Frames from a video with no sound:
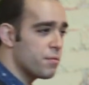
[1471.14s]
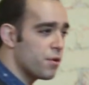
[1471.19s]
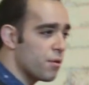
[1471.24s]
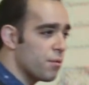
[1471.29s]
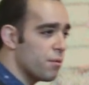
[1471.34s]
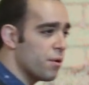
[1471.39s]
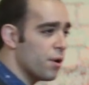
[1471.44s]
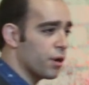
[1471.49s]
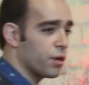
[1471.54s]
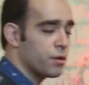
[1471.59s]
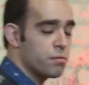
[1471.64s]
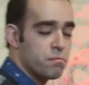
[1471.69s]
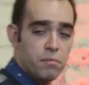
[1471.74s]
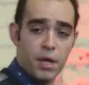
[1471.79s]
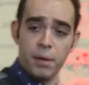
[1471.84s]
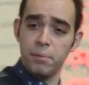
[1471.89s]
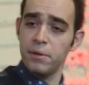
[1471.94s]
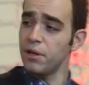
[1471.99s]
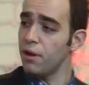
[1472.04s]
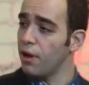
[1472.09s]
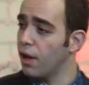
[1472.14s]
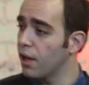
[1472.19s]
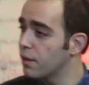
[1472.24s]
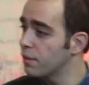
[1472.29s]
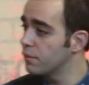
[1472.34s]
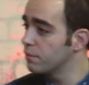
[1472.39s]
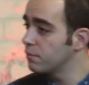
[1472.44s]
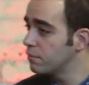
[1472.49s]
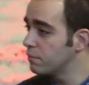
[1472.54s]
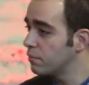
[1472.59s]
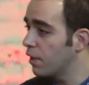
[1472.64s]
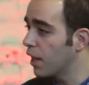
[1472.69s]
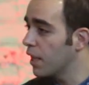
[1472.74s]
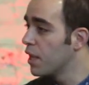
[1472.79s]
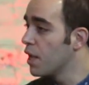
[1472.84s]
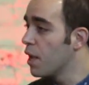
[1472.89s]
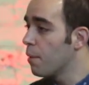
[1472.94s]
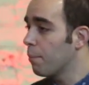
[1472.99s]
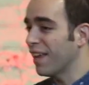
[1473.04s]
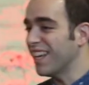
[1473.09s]
more work. Maybe not.
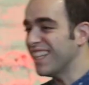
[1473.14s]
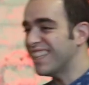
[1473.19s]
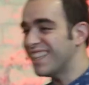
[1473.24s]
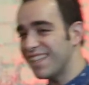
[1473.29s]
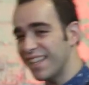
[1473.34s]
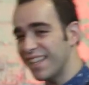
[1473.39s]
But it